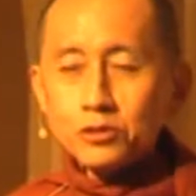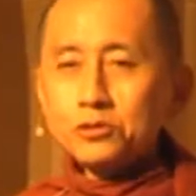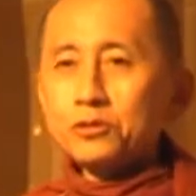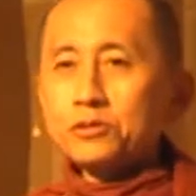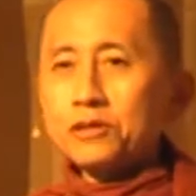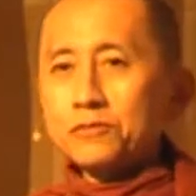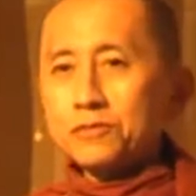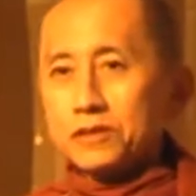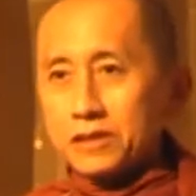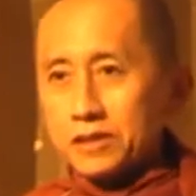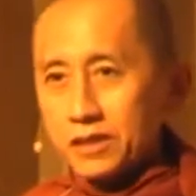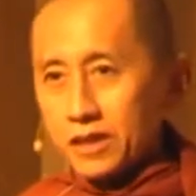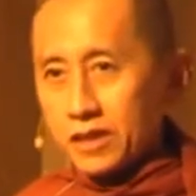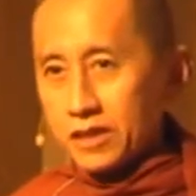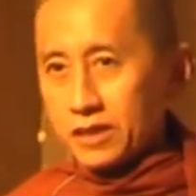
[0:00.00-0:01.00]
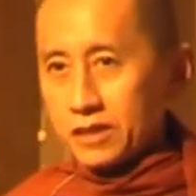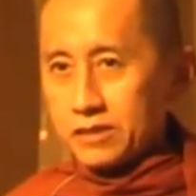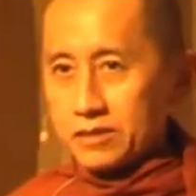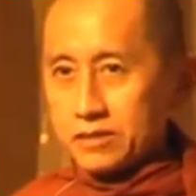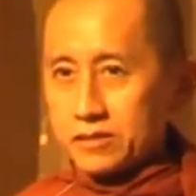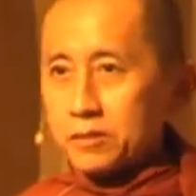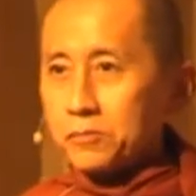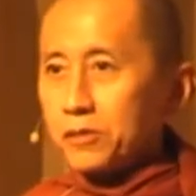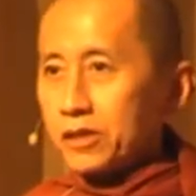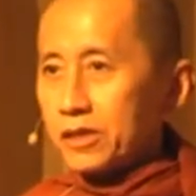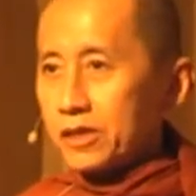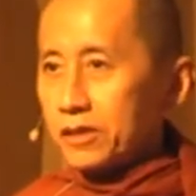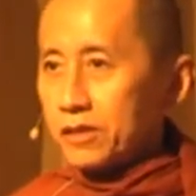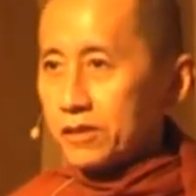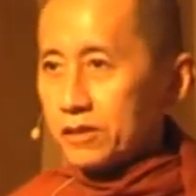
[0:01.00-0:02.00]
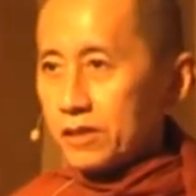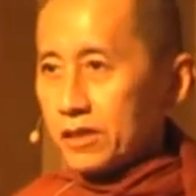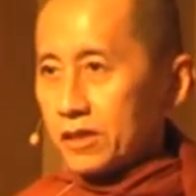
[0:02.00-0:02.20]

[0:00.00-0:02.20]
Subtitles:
due to different stimuli